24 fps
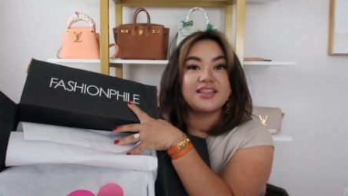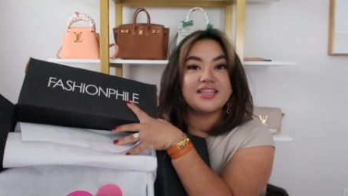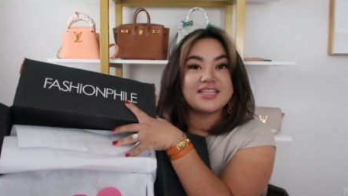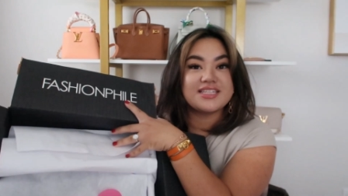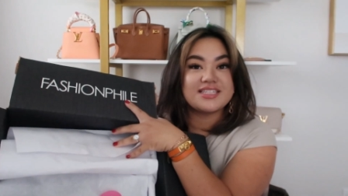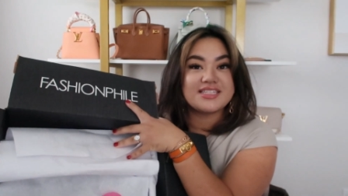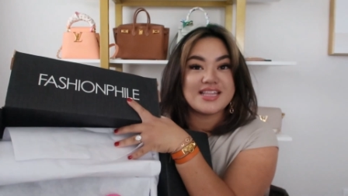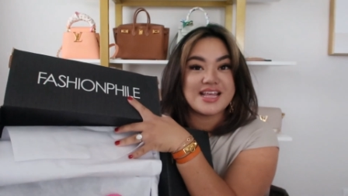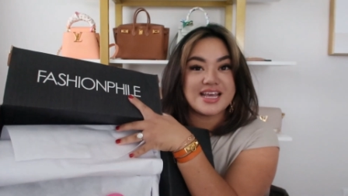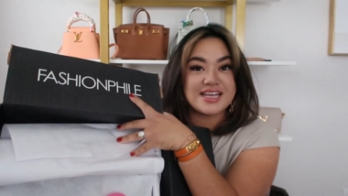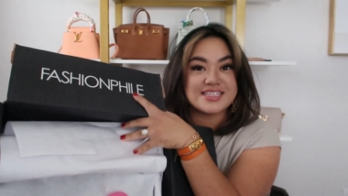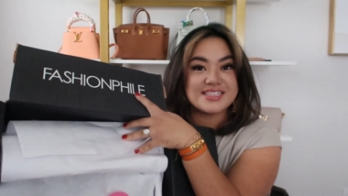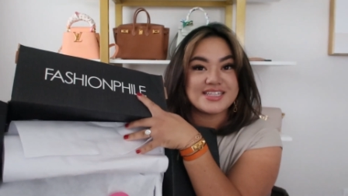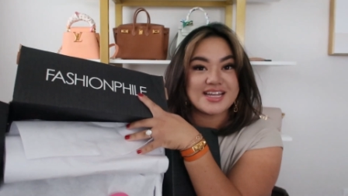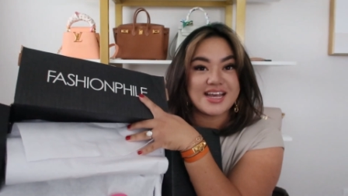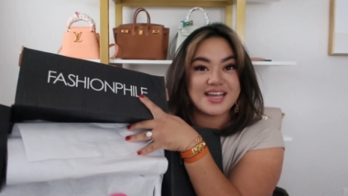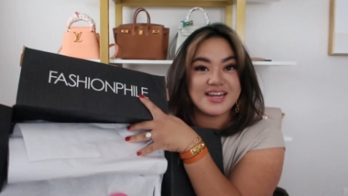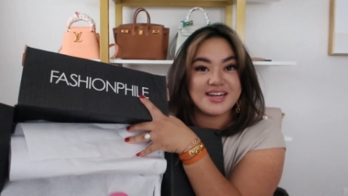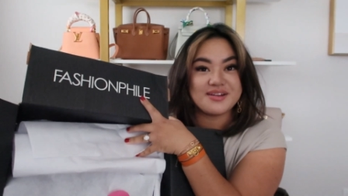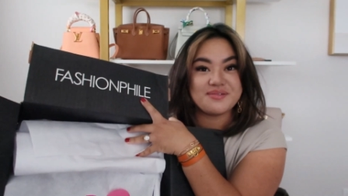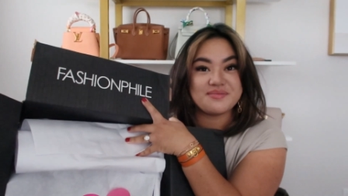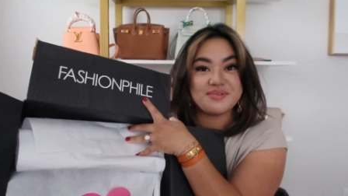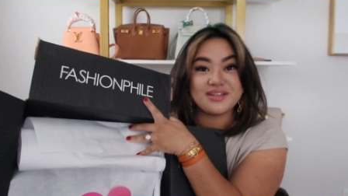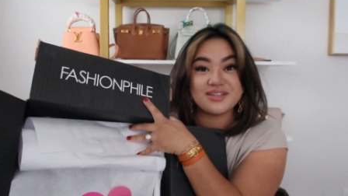This next
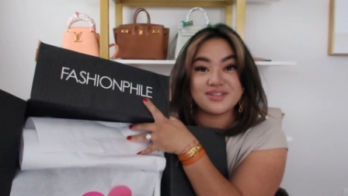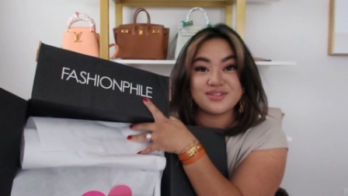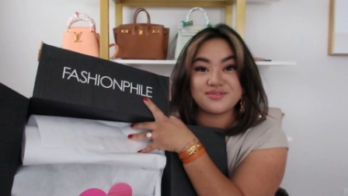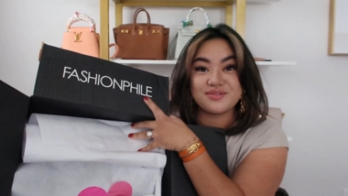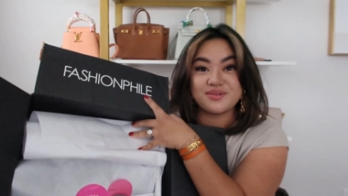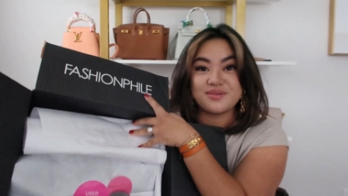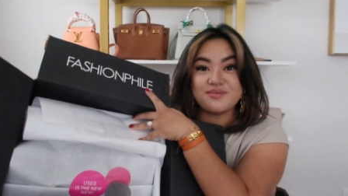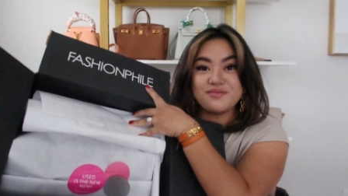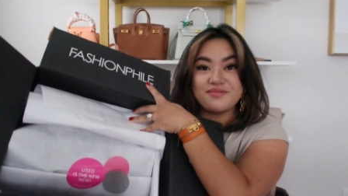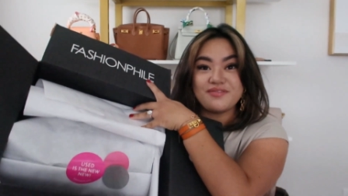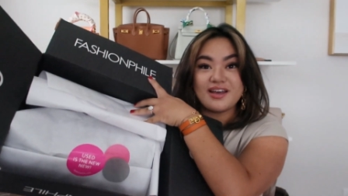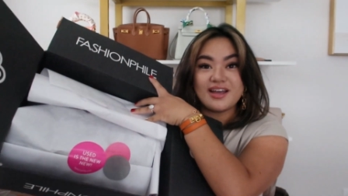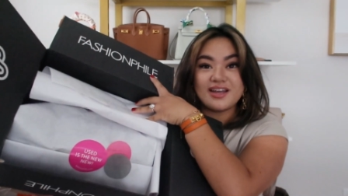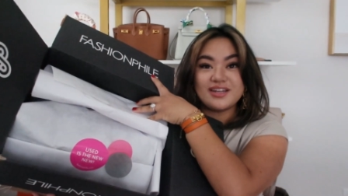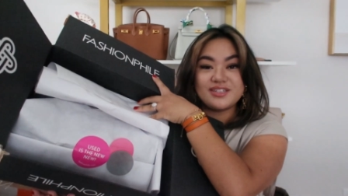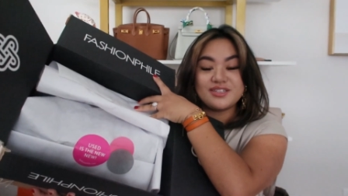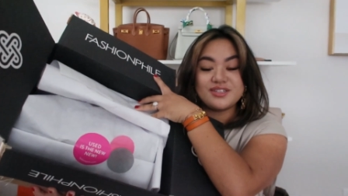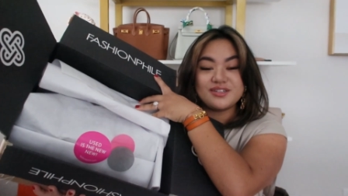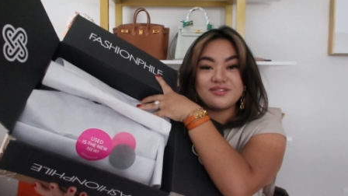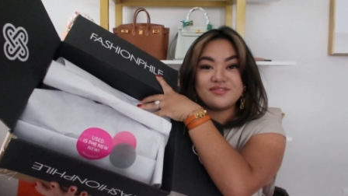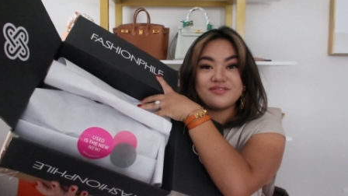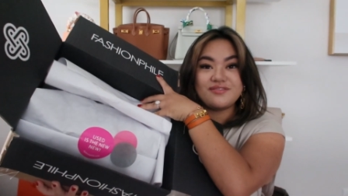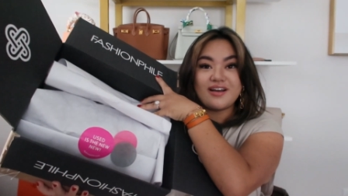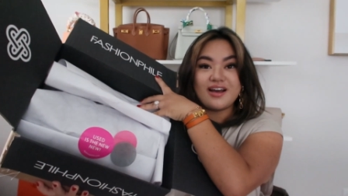item is from
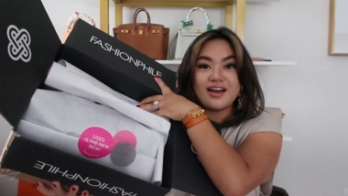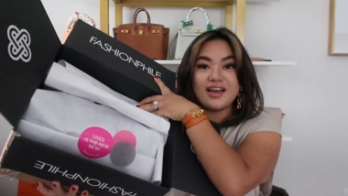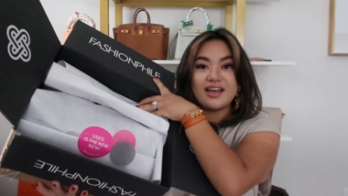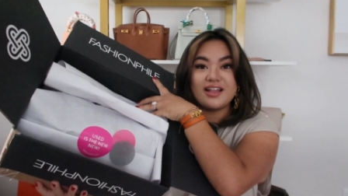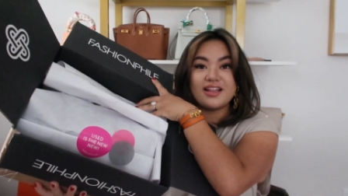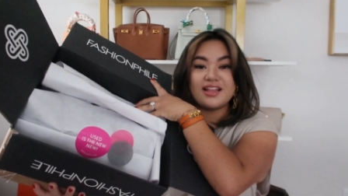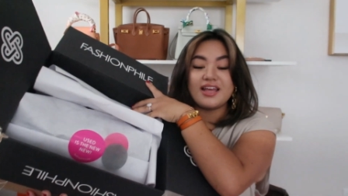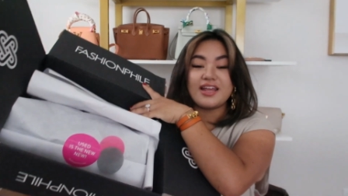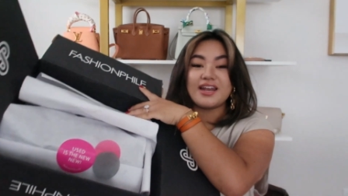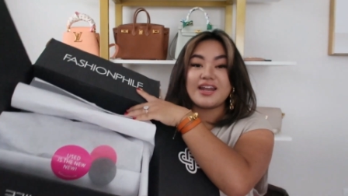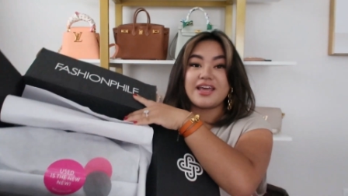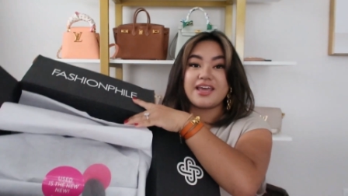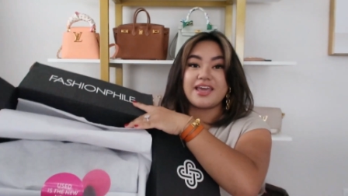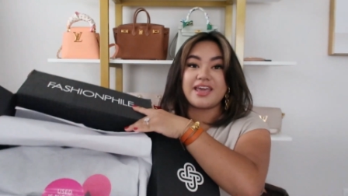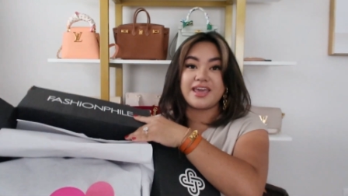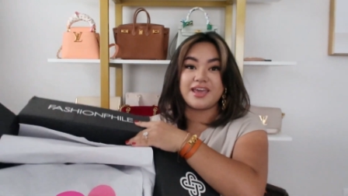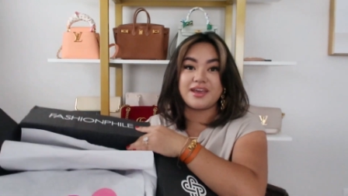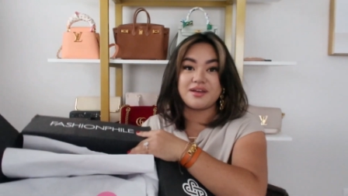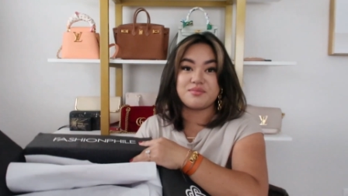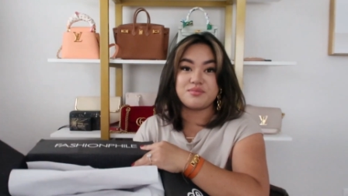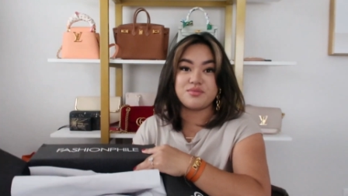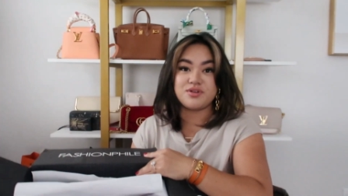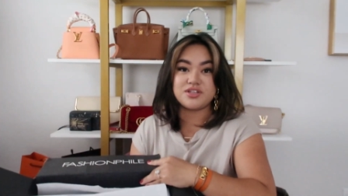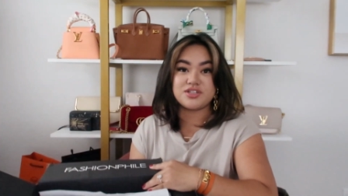Fashion File, and I
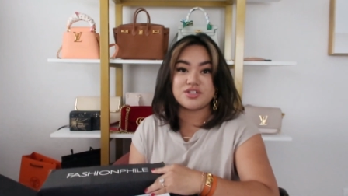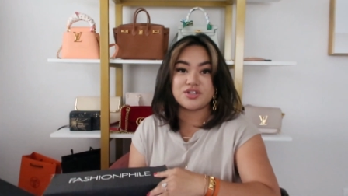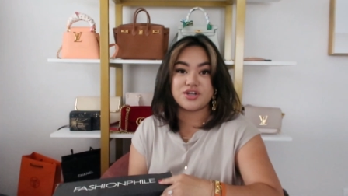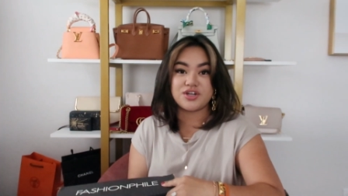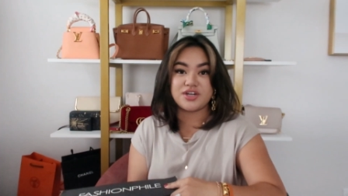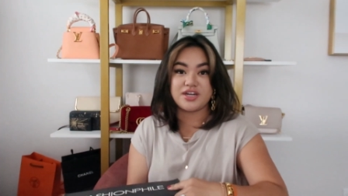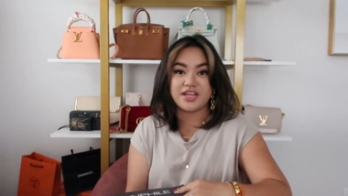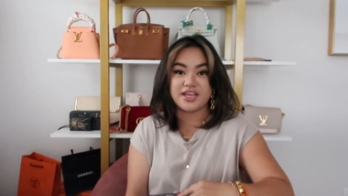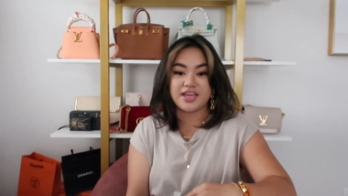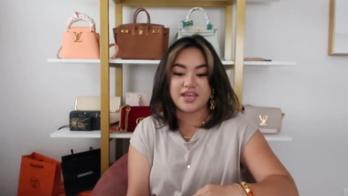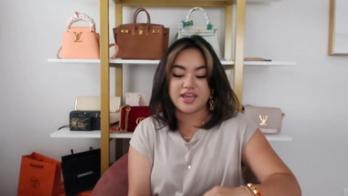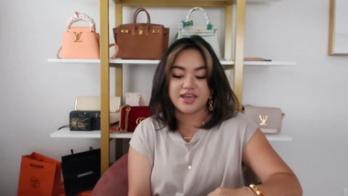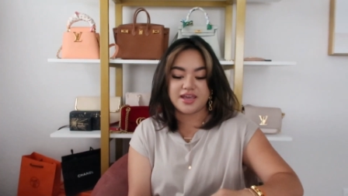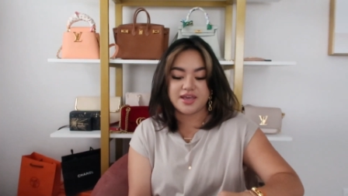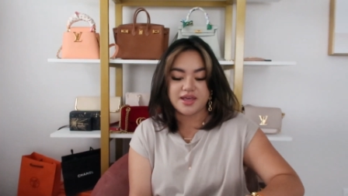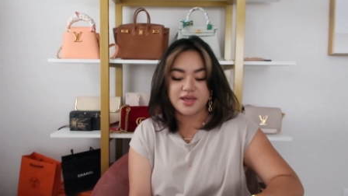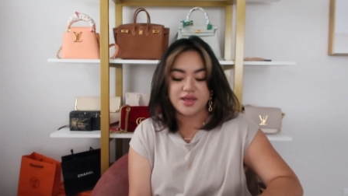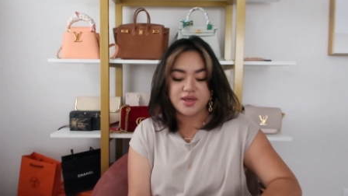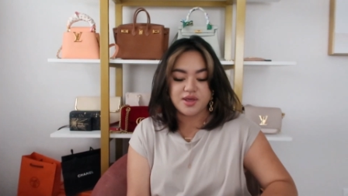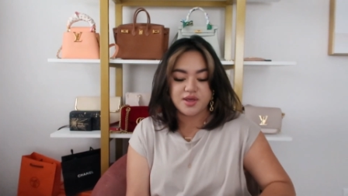am returning it